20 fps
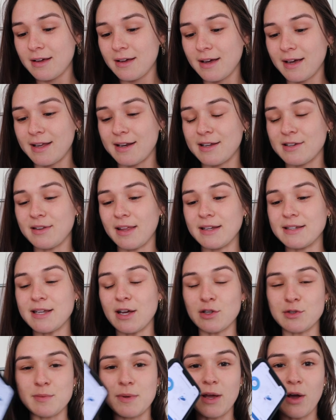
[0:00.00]
And it like
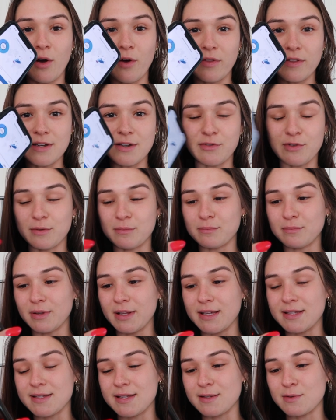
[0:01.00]
tells me all the different
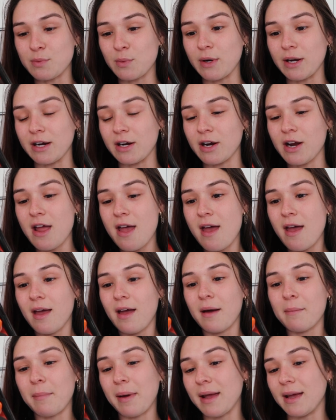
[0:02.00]
places where
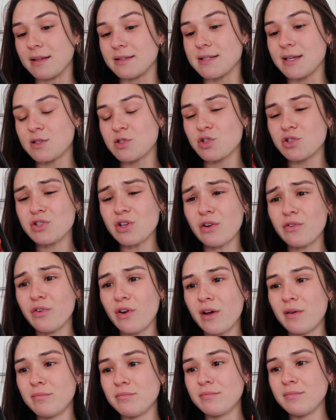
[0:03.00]
my ancestors are
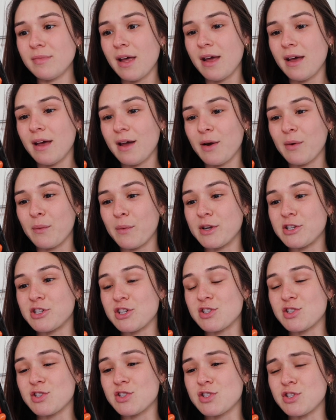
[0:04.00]
from, which
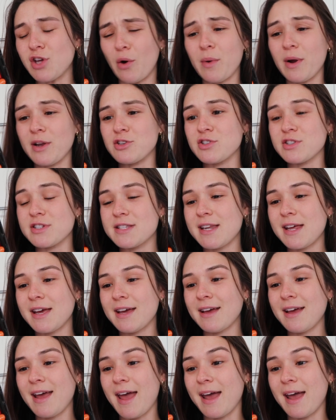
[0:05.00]
is so interesting.